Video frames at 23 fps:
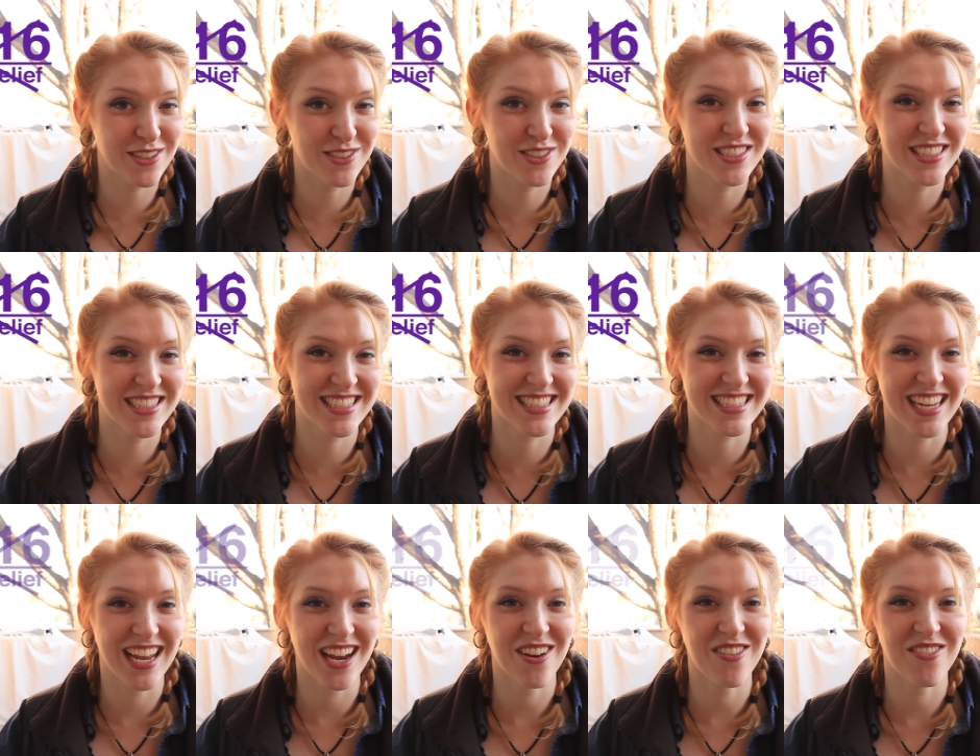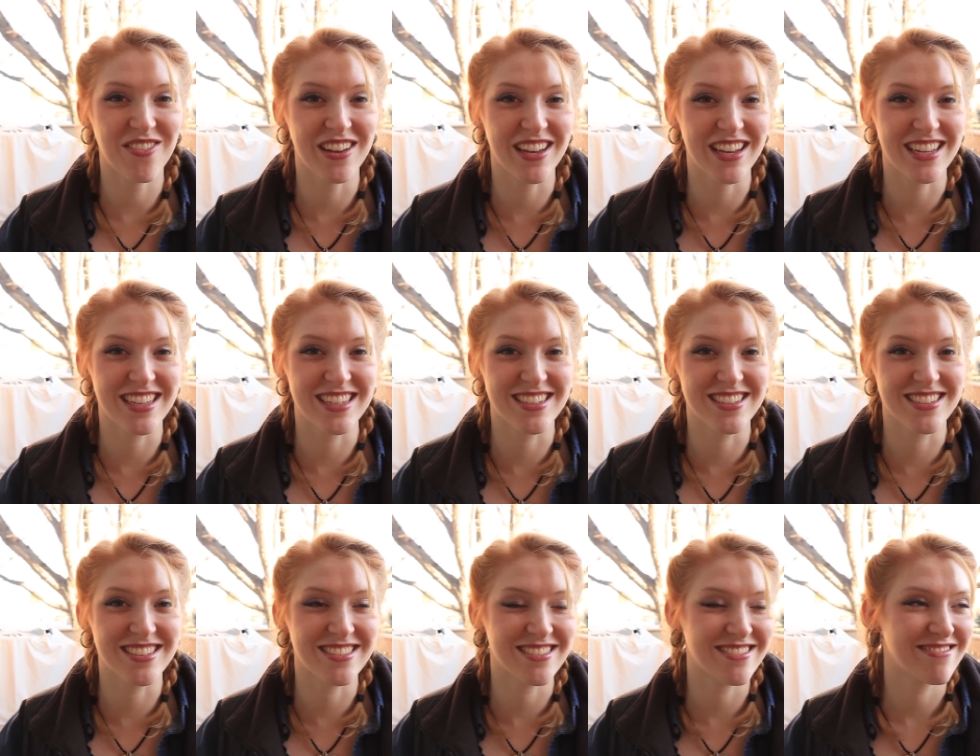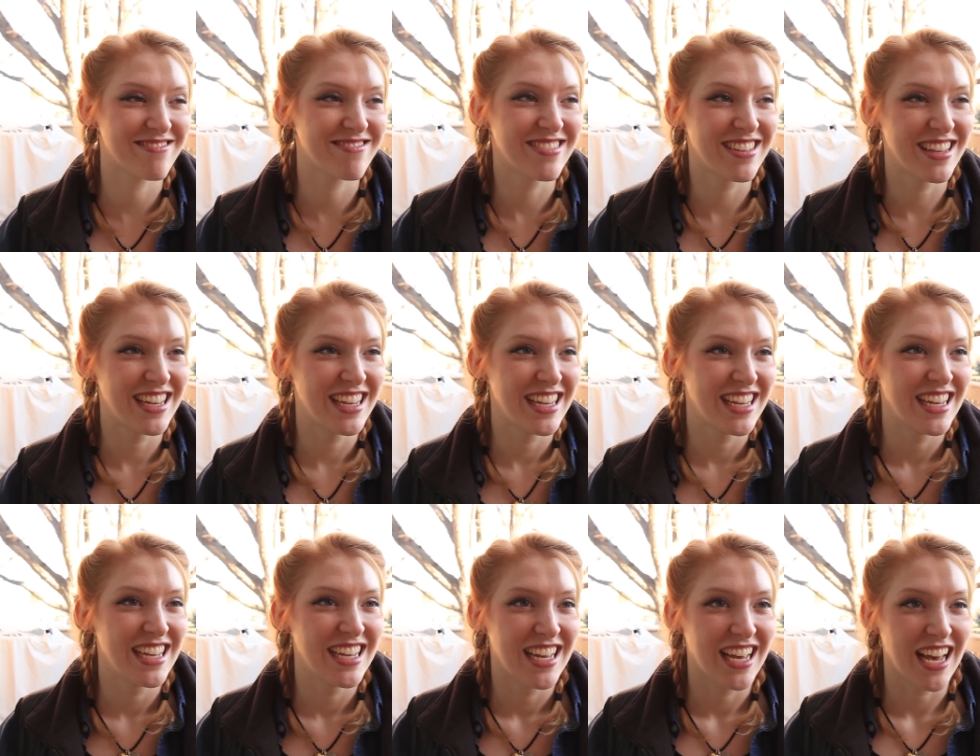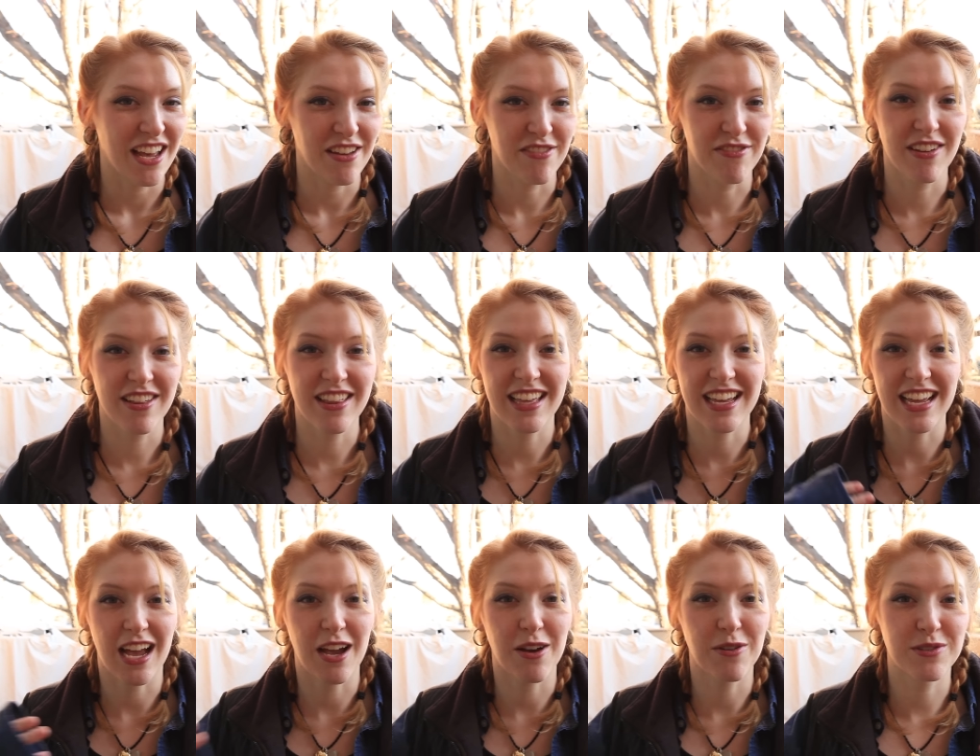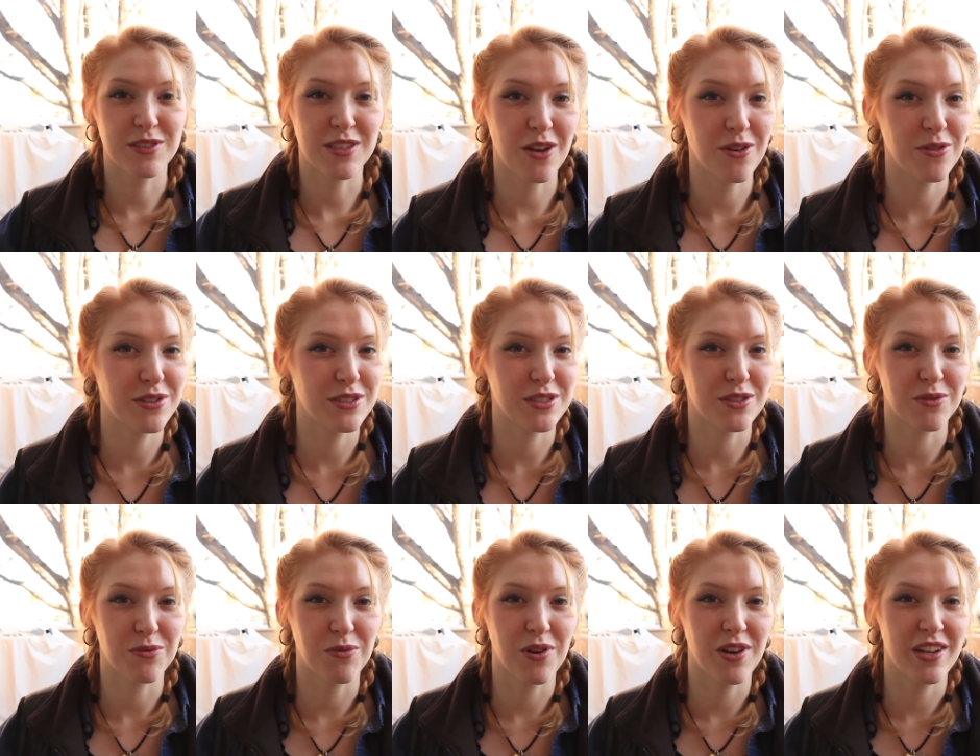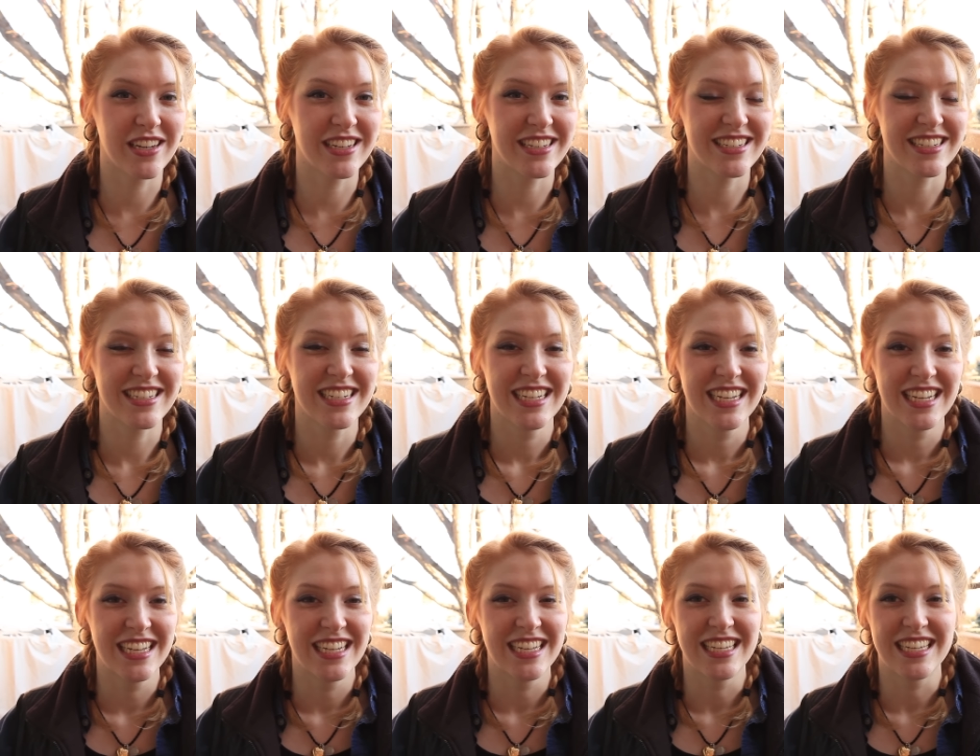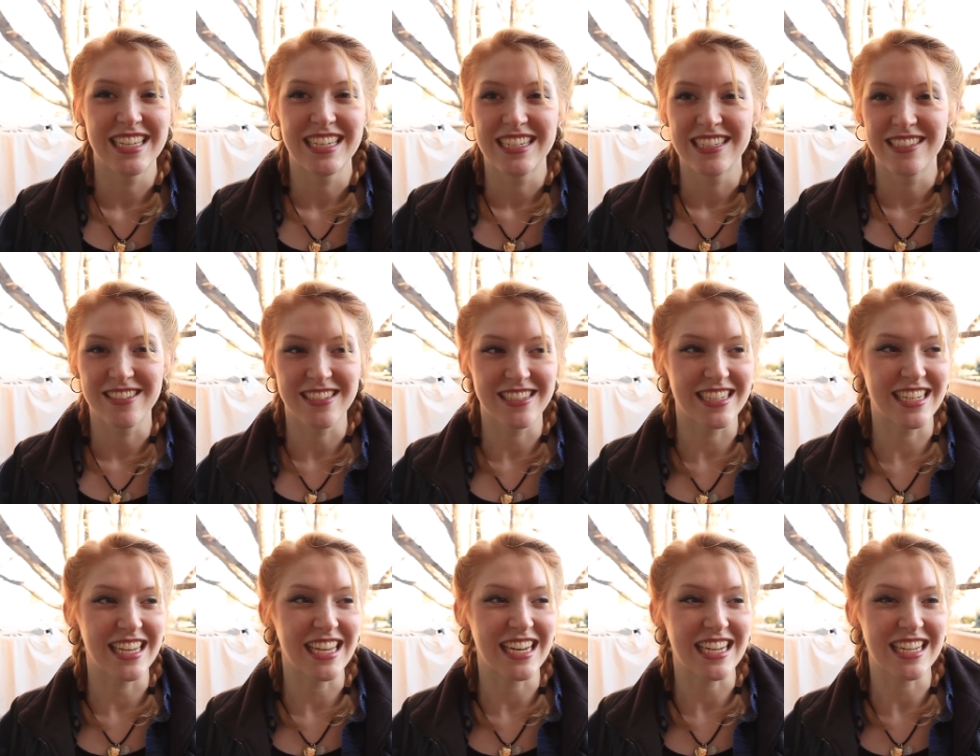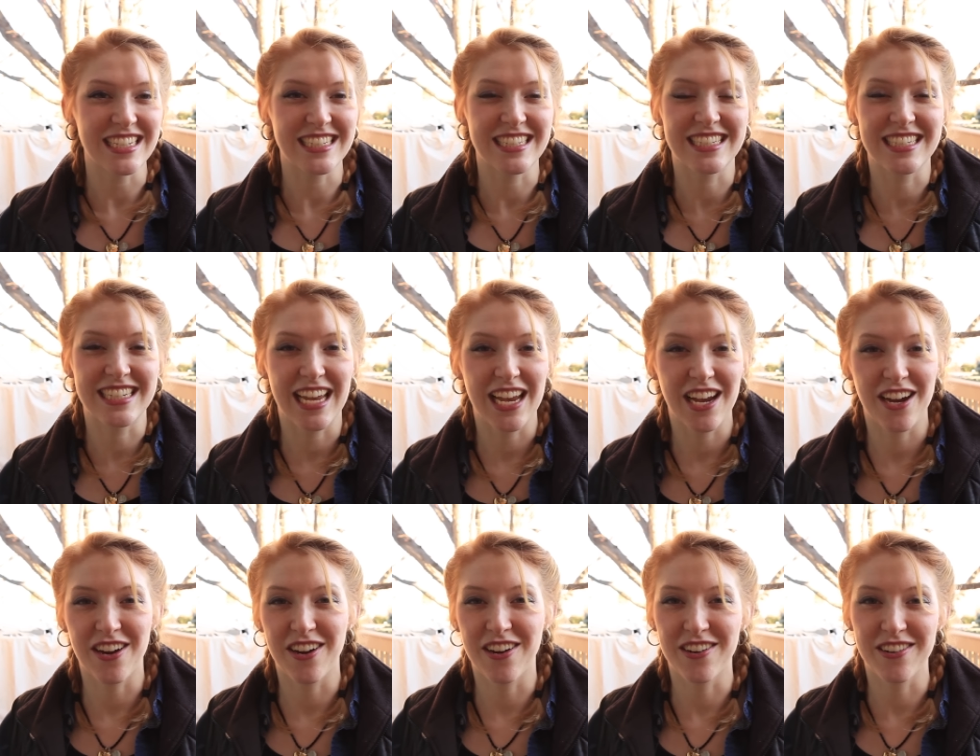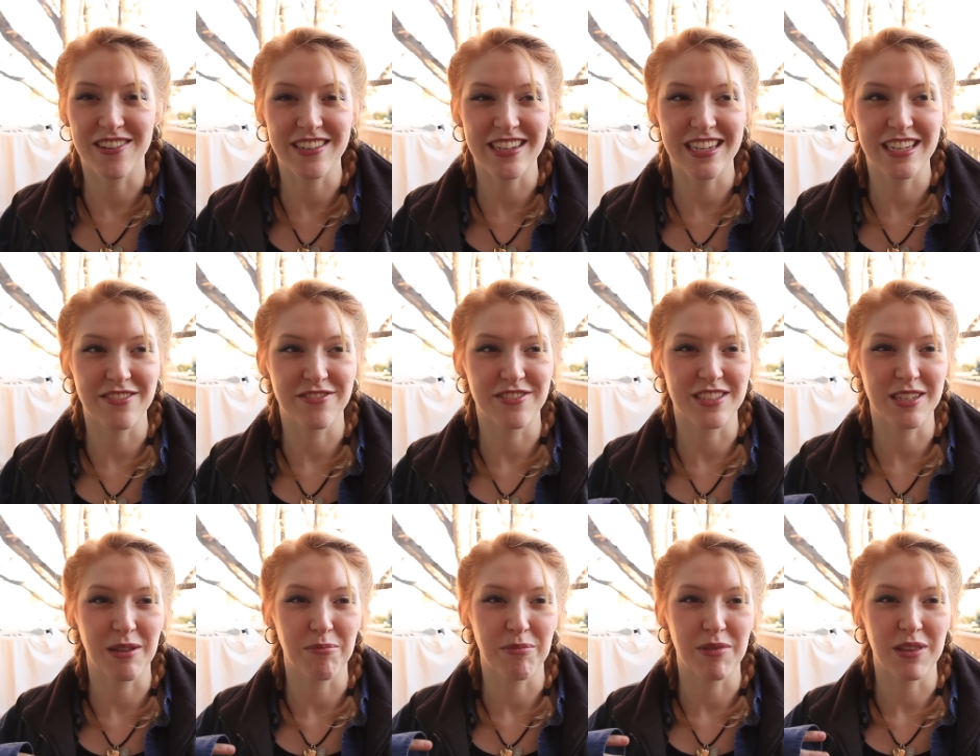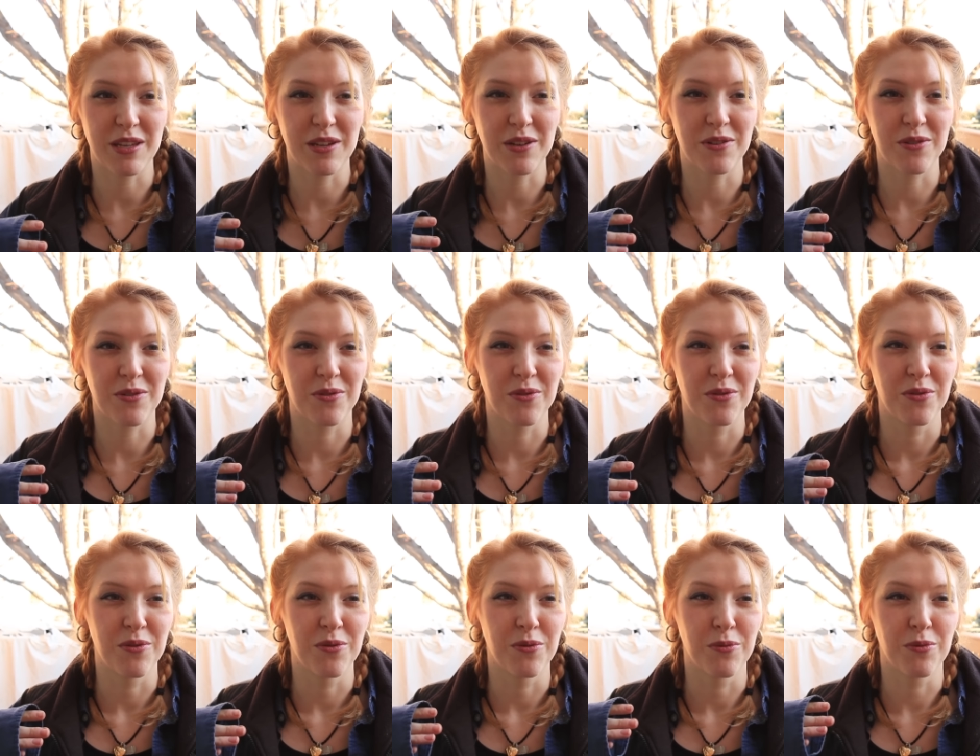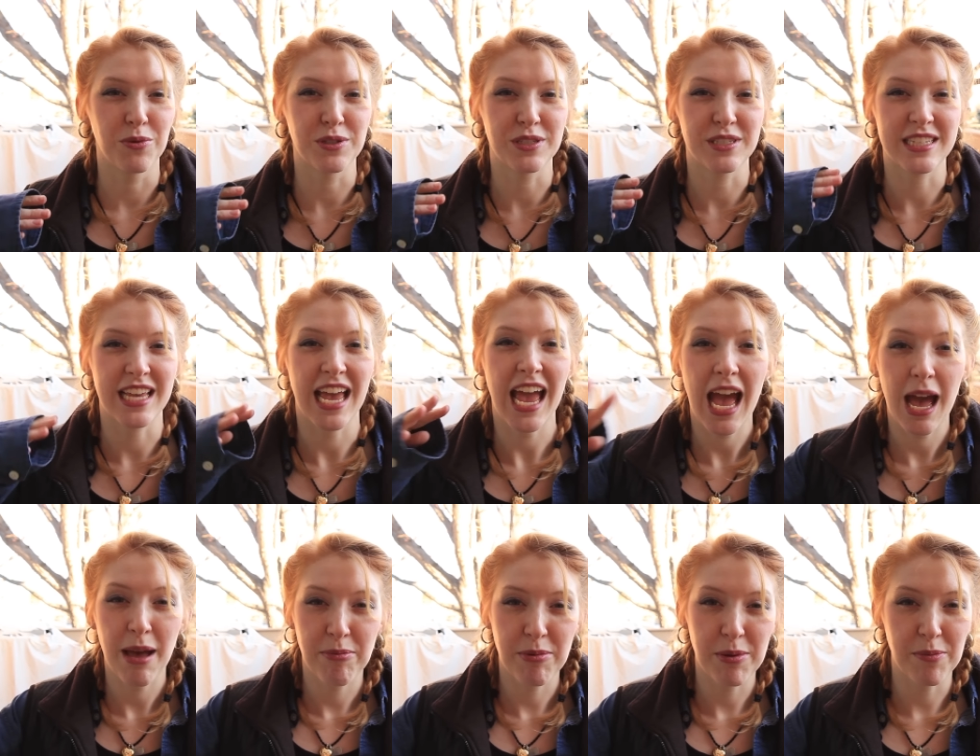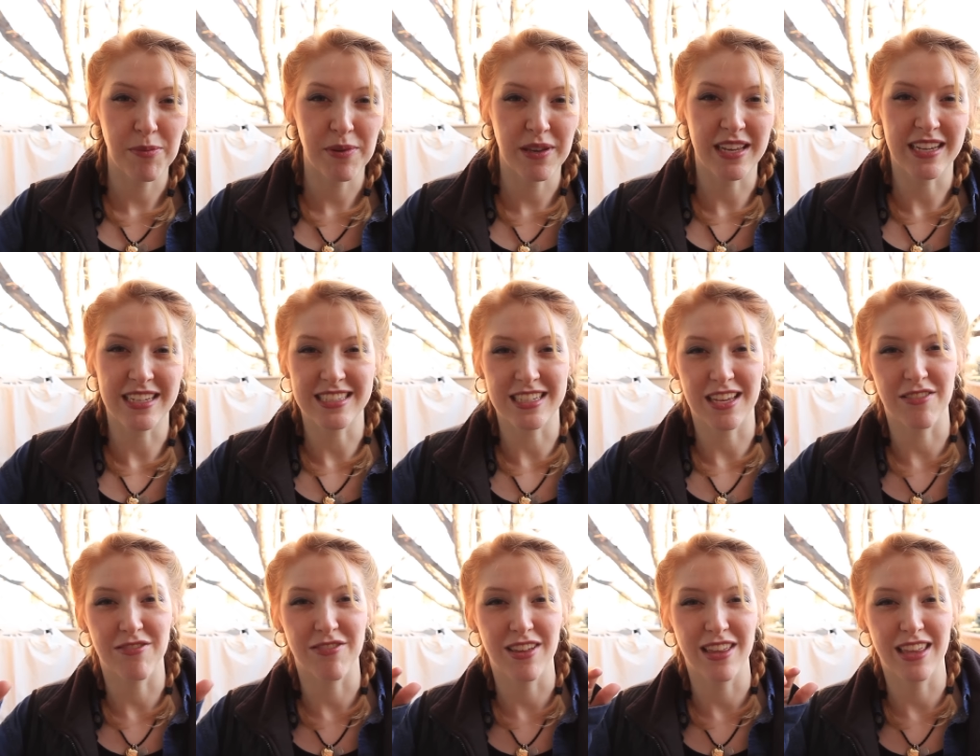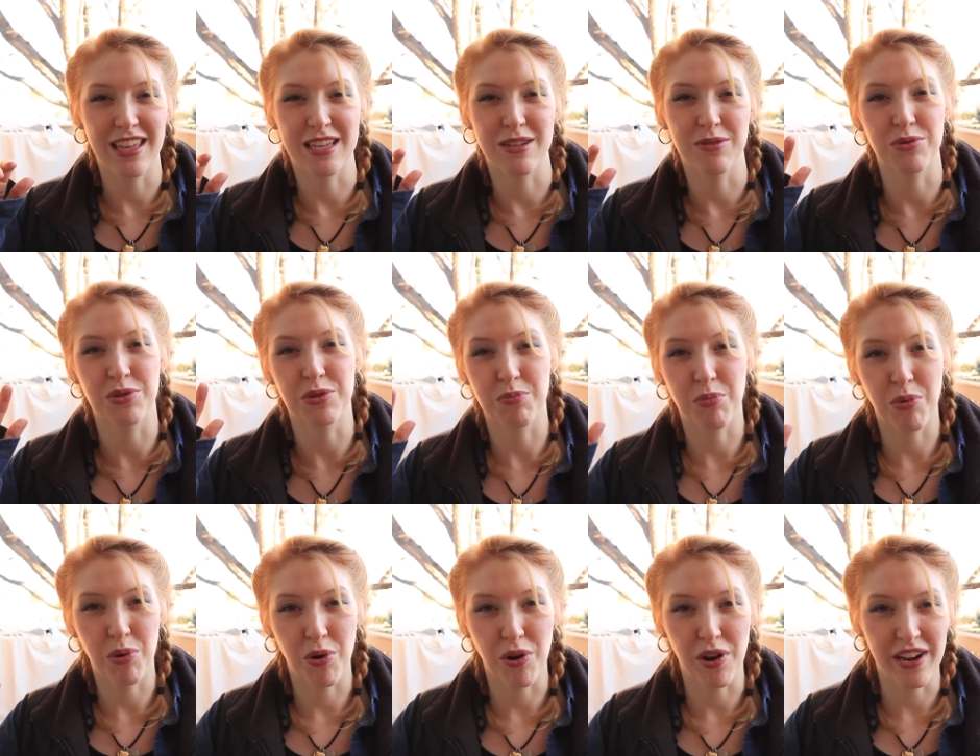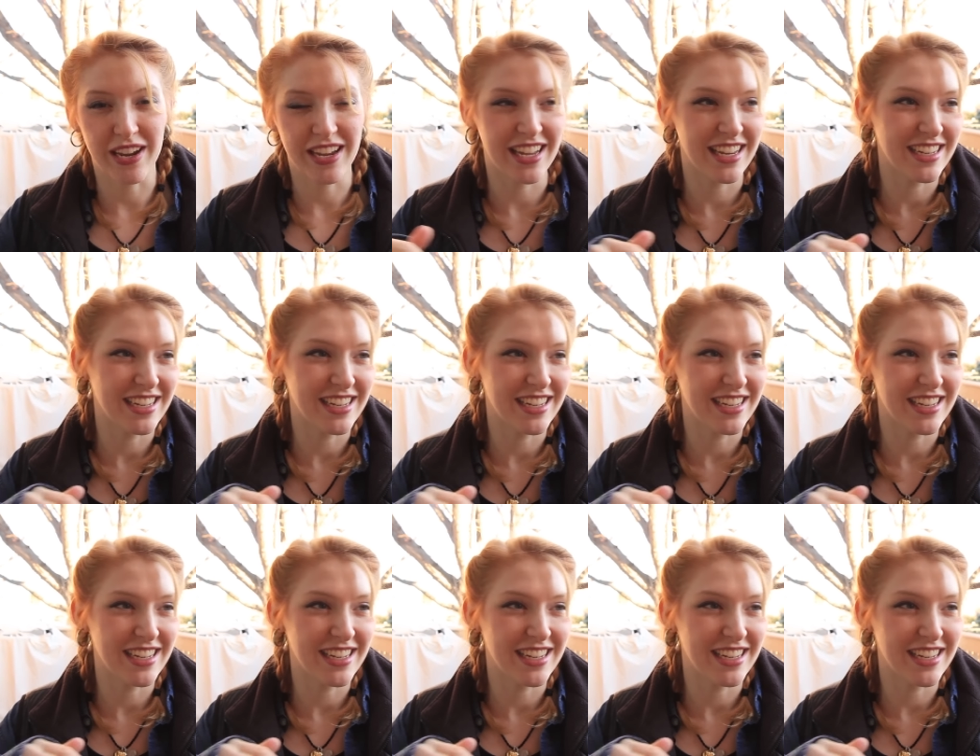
used to scare me because I felt like I was always the one getting scared if something was happy because I felt like it was boring.